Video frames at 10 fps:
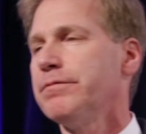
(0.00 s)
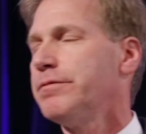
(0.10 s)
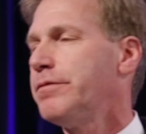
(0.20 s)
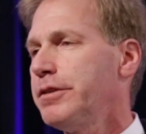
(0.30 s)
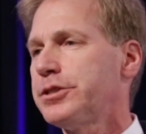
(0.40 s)
been
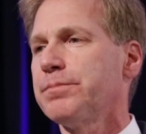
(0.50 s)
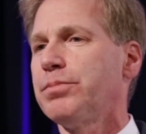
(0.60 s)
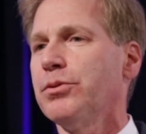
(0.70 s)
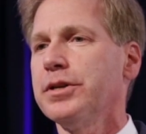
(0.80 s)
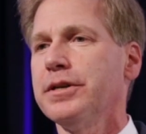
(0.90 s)
very
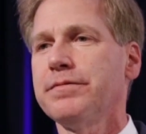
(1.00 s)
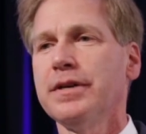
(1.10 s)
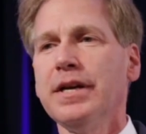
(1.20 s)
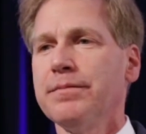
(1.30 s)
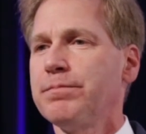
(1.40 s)
supportive,
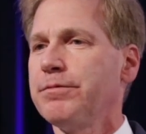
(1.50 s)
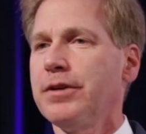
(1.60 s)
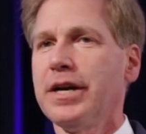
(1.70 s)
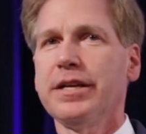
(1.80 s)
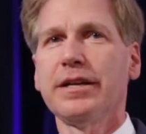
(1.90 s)

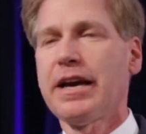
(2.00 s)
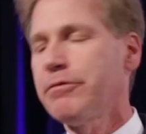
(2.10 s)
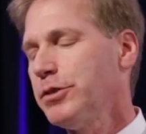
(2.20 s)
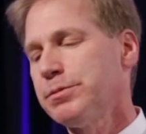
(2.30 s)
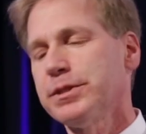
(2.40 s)

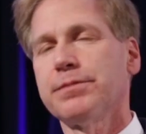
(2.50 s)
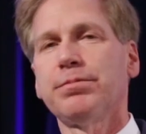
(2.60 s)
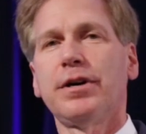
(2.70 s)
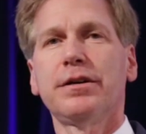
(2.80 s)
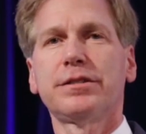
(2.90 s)
everyone's been
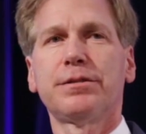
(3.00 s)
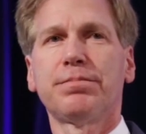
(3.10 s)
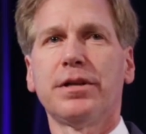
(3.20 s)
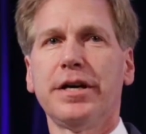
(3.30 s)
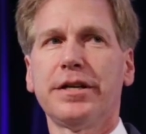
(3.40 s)

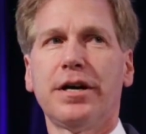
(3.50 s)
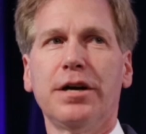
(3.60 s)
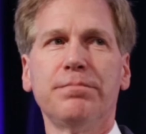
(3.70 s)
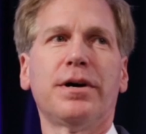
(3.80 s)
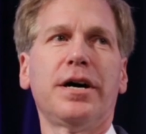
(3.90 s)
supplying
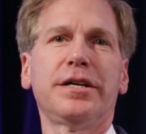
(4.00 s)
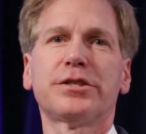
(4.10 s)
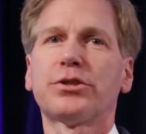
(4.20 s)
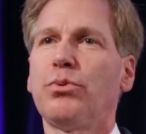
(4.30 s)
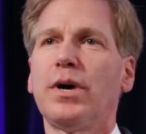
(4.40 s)

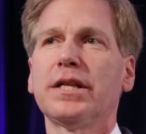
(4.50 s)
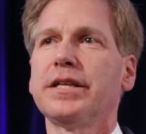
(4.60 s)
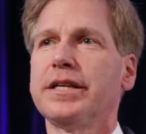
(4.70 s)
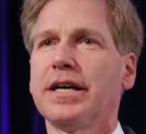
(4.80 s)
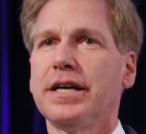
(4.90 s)
unbiased
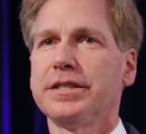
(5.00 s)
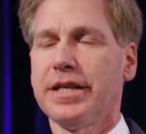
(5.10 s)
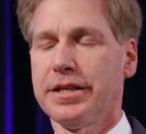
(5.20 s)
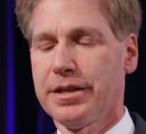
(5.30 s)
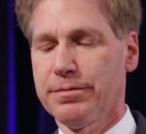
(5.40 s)
quality
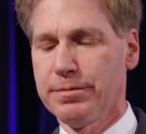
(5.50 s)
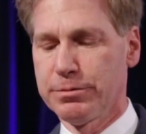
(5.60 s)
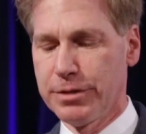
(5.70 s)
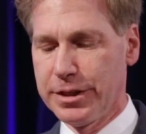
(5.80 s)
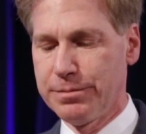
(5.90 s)
content. I've
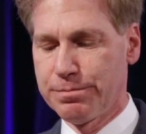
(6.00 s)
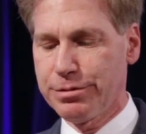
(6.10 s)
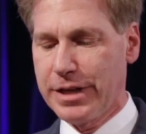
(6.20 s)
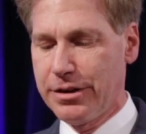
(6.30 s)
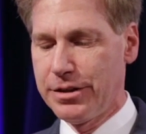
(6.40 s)
been really
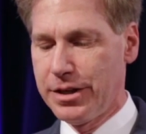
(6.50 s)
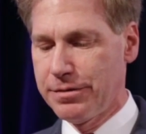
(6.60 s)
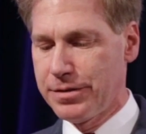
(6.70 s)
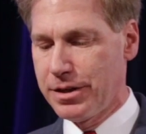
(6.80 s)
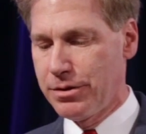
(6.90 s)
proud
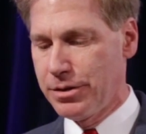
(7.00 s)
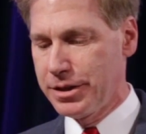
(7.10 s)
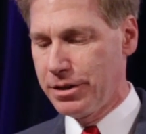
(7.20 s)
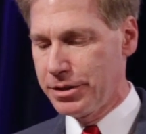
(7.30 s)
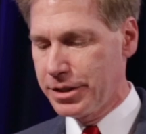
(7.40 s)
of
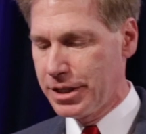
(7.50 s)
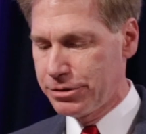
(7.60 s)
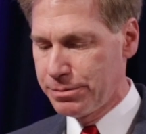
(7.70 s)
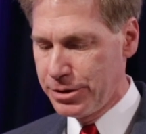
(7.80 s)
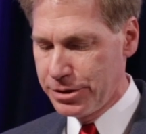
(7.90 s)
all the
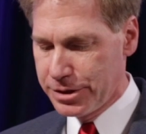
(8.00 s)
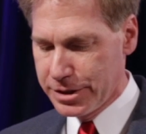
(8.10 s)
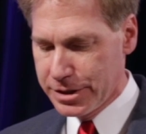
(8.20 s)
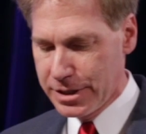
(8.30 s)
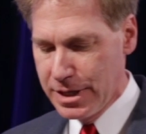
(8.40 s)

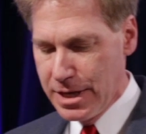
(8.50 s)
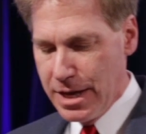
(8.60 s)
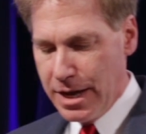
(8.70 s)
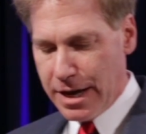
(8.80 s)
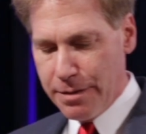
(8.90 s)
contributions.
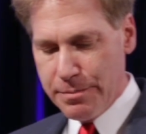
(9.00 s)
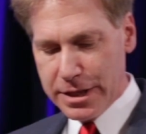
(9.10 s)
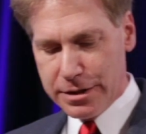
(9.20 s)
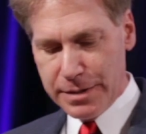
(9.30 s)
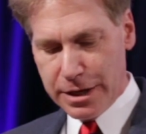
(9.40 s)

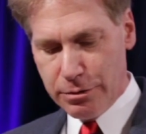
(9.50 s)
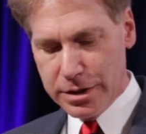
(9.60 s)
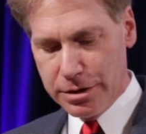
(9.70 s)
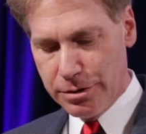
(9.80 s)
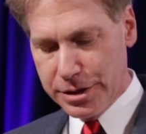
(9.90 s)
Medical
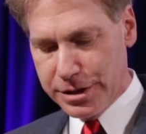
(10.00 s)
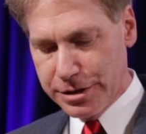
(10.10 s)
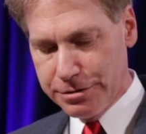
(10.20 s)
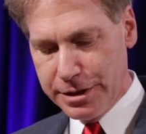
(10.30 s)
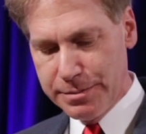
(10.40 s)
marijuana laws
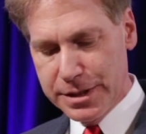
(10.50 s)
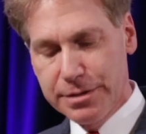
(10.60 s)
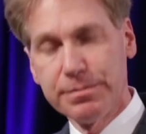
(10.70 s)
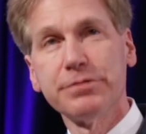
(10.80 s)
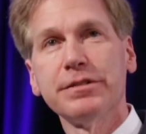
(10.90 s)
and agreements
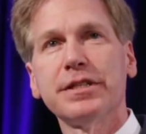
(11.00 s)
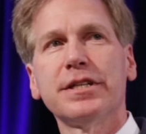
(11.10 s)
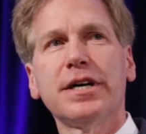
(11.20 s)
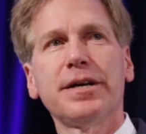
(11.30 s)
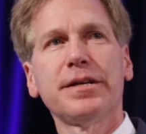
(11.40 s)
have been
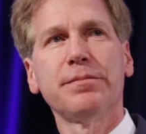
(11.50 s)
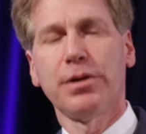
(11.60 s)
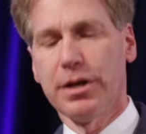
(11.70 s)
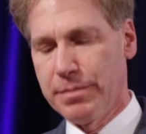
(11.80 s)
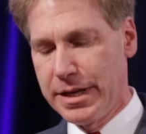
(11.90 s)
written in
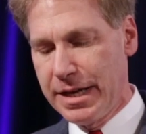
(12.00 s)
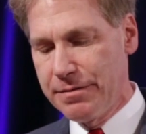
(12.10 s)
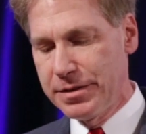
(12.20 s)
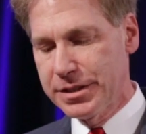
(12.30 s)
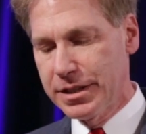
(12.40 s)
part by
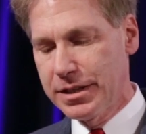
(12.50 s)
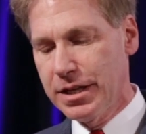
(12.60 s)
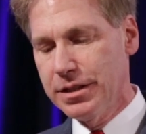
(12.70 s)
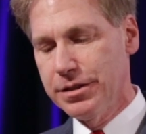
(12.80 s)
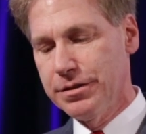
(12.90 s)
Evans and
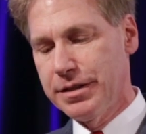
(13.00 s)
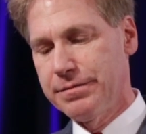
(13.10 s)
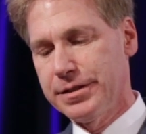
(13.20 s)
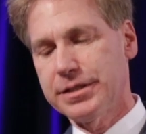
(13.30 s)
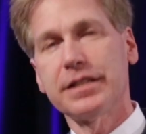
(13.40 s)
Cutler
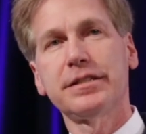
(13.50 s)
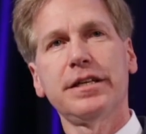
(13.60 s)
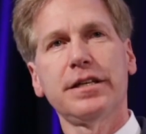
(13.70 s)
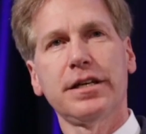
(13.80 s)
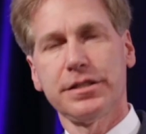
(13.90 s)
and
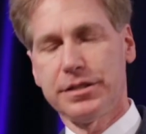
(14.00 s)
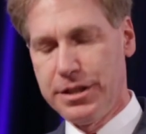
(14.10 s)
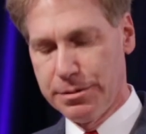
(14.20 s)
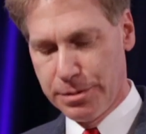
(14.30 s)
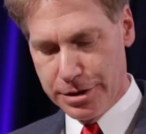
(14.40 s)
Vicente
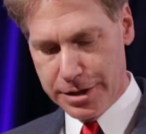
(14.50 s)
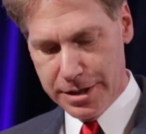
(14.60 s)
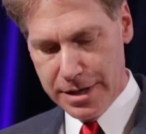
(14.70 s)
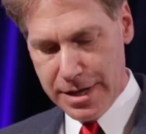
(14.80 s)
Cederberg.